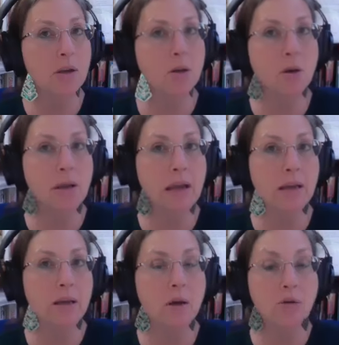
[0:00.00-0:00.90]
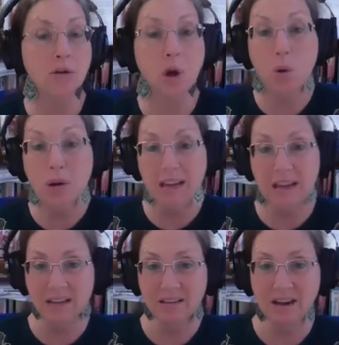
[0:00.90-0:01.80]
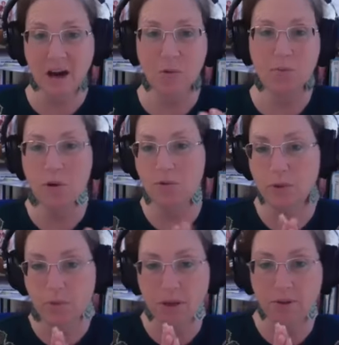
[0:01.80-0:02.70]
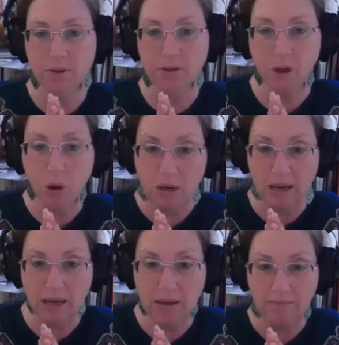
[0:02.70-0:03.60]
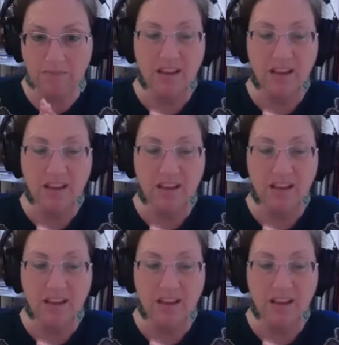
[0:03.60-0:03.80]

look at, Tony, our beautiful beloved Tony,